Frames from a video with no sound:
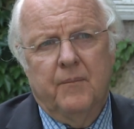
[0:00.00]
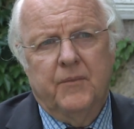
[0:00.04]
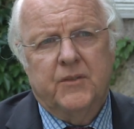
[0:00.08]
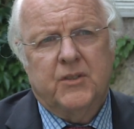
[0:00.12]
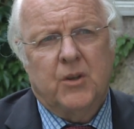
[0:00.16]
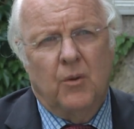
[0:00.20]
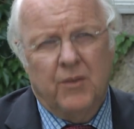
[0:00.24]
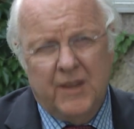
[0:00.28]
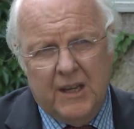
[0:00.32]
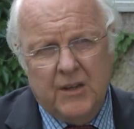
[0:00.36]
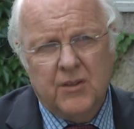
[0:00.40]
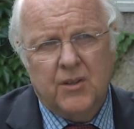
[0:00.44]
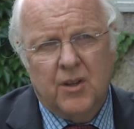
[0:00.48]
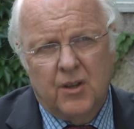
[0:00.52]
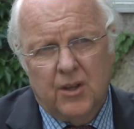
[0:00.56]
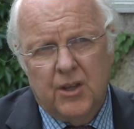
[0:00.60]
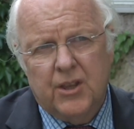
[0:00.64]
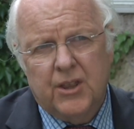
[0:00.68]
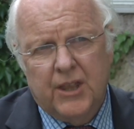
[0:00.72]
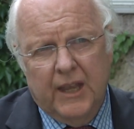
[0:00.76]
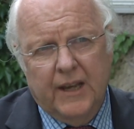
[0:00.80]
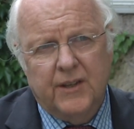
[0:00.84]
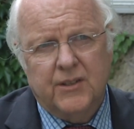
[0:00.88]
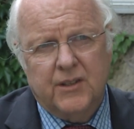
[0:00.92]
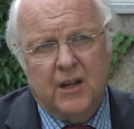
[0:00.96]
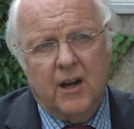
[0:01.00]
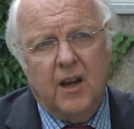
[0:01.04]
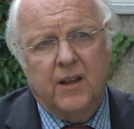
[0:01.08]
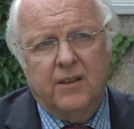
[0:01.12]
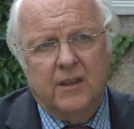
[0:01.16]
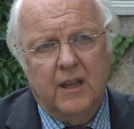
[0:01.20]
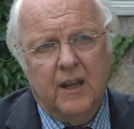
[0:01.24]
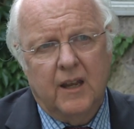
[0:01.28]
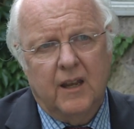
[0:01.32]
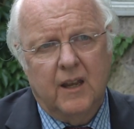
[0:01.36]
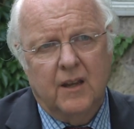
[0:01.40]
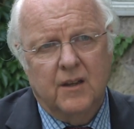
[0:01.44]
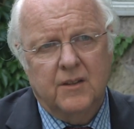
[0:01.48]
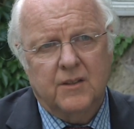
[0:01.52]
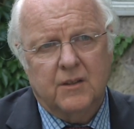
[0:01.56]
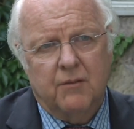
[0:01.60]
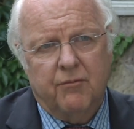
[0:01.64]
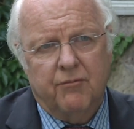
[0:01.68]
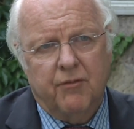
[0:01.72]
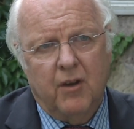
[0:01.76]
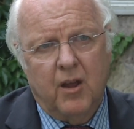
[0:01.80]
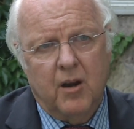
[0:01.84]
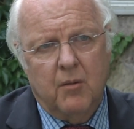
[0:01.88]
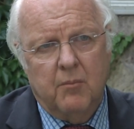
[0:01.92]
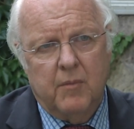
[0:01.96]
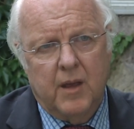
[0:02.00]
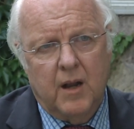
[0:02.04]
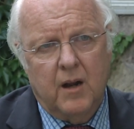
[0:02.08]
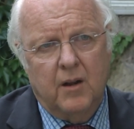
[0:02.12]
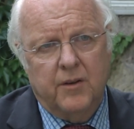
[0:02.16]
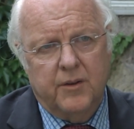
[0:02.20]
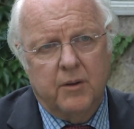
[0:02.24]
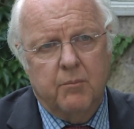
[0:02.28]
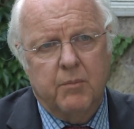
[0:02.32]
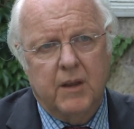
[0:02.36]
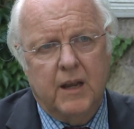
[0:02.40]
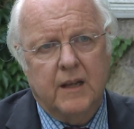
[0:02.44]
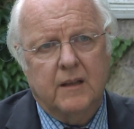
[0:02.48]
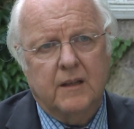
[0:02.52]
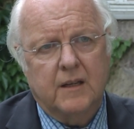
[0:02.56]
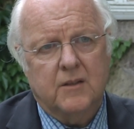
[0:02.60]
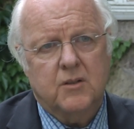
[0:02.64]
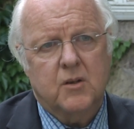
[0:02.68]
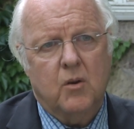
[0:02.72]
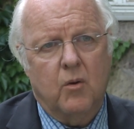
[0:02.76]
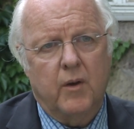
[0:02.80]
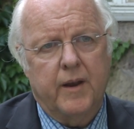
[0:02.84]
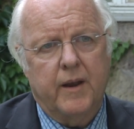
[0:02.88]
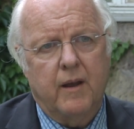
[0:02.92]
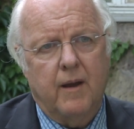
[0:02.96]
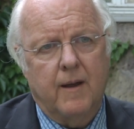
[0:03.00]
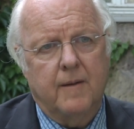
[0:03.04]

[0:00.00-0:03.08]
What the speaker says: So these are the things that I think is a fundamental debate that's going